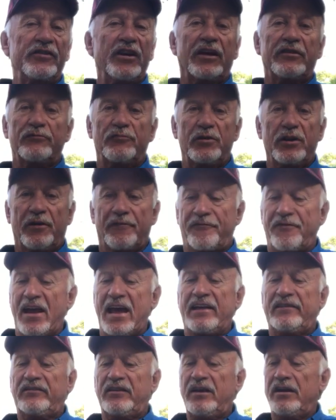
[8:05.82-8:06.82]
nothing real
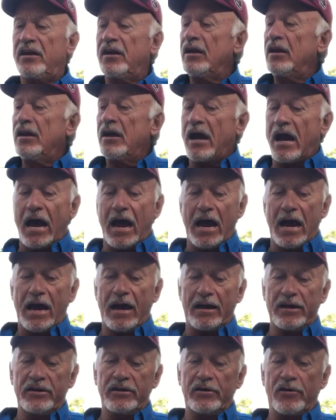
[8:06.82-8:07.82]
fancy.
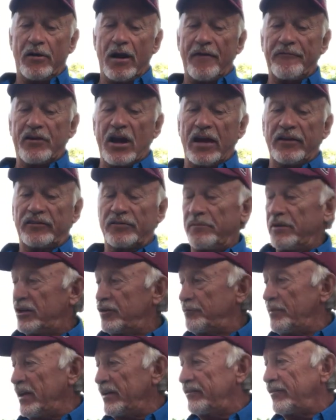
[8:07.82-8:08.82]
I've got some
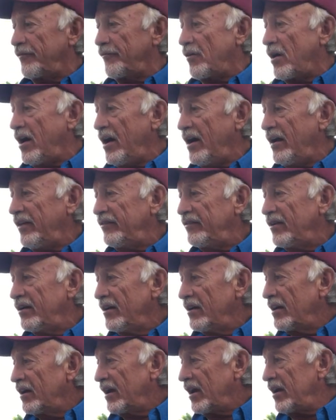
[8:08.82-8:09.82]
expensive rods,
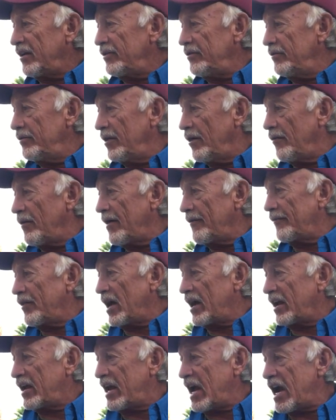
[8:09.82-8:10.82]
and I've
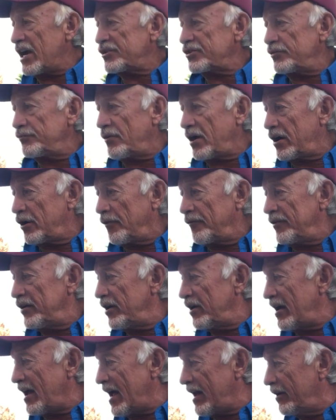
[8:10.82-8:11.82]
got a casting rod over
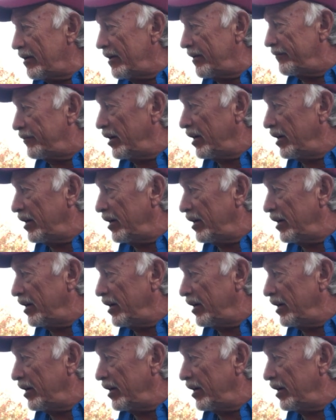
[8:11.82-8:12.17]
here that I love